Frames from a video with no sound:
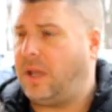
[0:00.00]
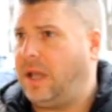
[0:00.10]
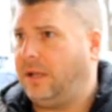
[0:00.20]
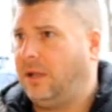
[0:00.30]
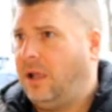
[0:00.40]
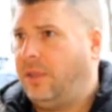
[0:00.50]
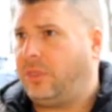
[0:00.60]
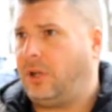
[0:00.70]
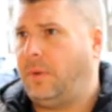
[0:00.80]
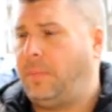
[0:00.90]
behind
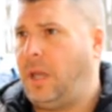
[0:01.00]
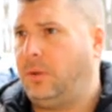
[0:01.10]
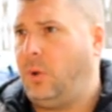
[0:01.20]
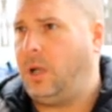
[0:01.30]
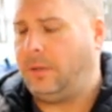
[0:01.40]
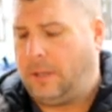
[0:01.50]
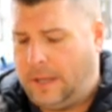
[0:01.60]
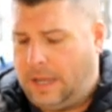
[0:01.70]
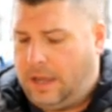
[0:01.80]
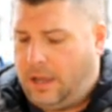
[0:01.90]
the Thermapen ONE,
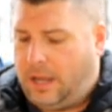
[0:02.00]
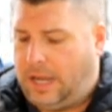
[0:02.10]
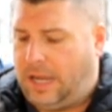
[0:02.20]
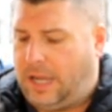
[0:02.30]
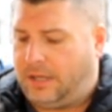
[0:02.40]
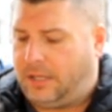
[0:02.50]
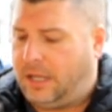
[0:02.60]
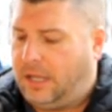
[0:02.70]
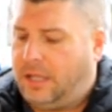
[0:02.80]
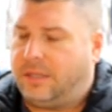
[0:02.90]

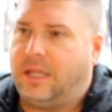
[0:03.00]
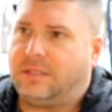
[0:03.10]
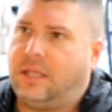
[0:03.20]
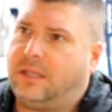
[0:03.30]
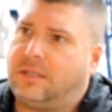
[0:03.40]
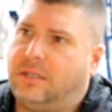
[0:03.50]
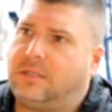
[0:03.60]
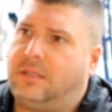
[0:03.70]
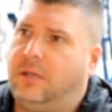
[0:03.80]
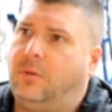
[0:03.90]
and they said that
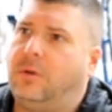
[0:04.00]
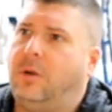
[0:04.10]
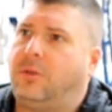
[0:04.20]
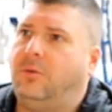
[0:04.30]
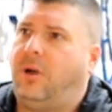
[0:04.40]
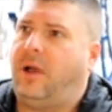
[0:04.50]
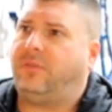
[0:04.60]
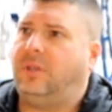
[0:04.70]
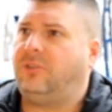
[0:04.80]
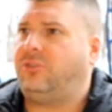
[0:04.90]
this thing will go through
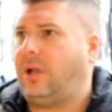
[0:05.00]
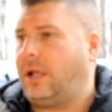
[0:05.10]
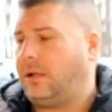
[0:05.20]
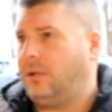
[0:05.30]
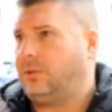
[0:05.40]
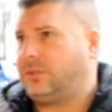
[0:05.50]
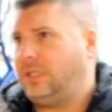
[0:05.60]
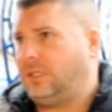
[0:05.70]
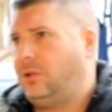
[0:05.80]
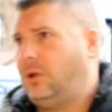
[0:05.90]
offsets. You're not going to
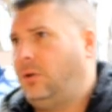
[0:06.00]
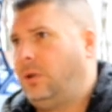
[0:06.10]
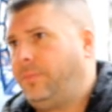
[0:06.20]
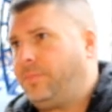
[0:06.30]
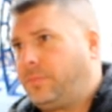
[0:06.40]
lose signal.